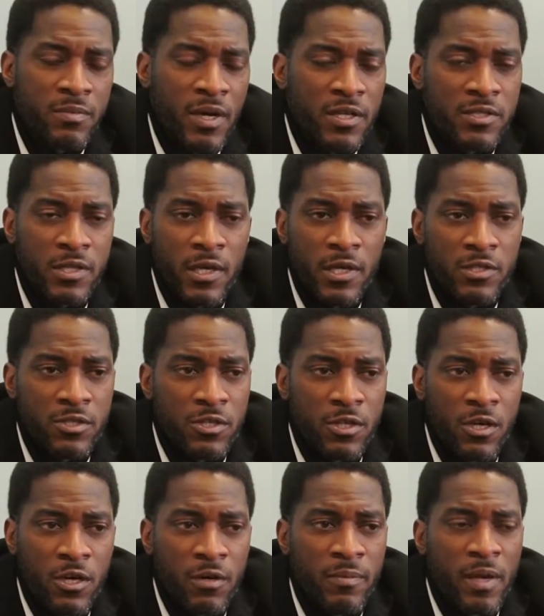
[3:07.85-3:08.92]
much as, you
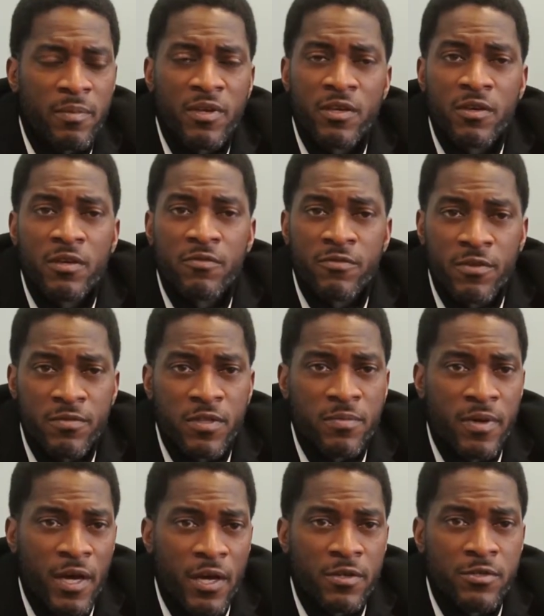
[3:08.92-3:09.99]
know, maybe 50
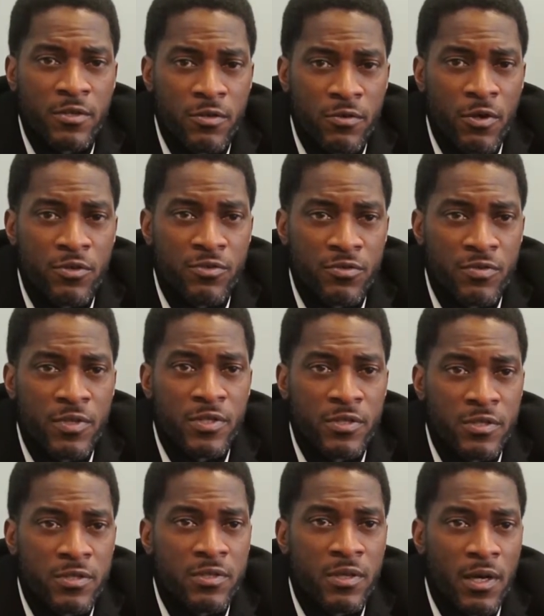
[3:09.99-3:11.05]
pounds of
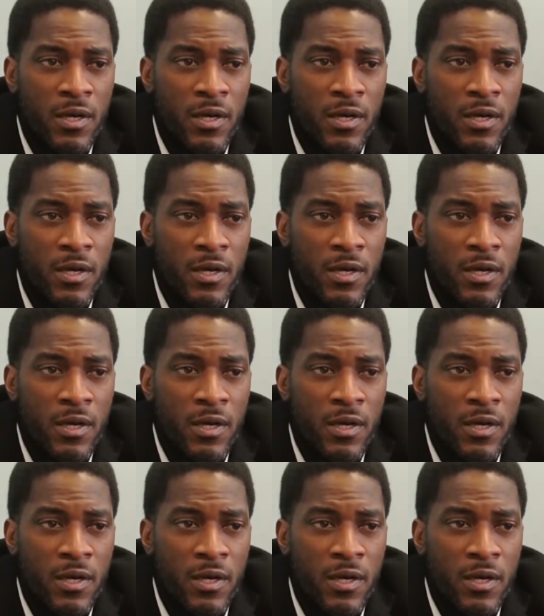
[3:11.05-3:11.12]
groceries.